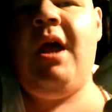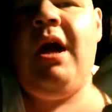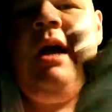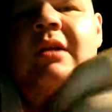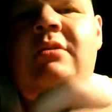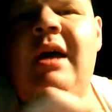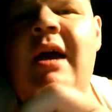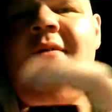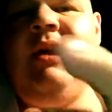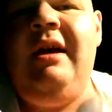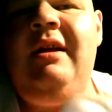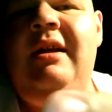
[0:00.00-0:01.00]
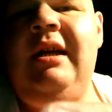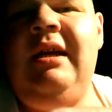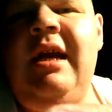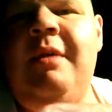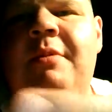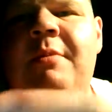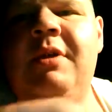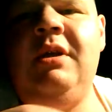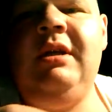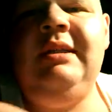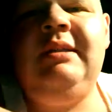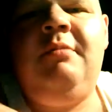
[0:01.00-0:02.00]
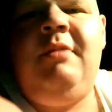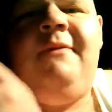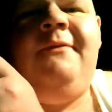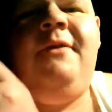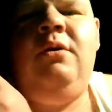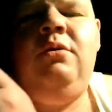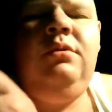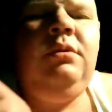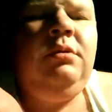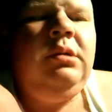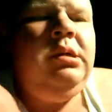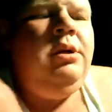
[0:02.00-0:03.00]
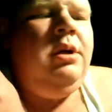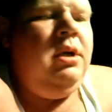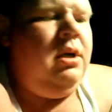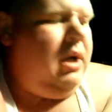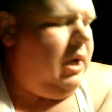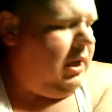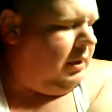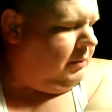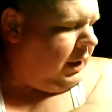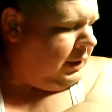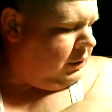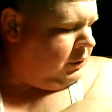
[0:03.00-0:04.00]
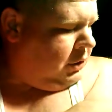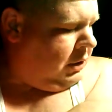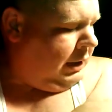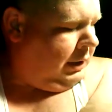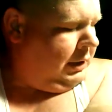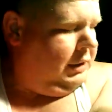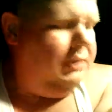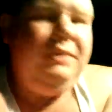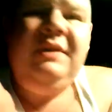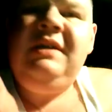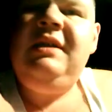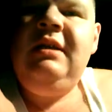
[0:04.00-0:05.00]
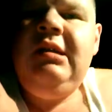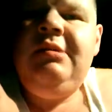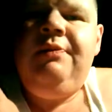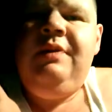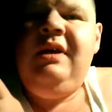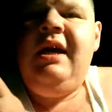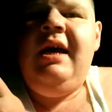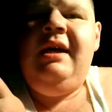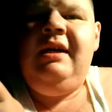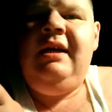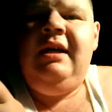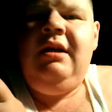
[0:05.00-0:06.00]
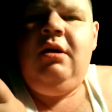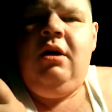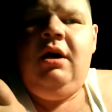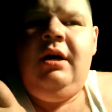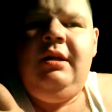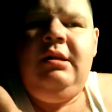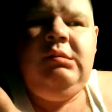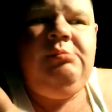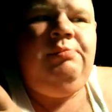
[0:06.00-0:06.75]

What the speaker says: I don't have editing capabilities on my phone. I don't know how to use the editing on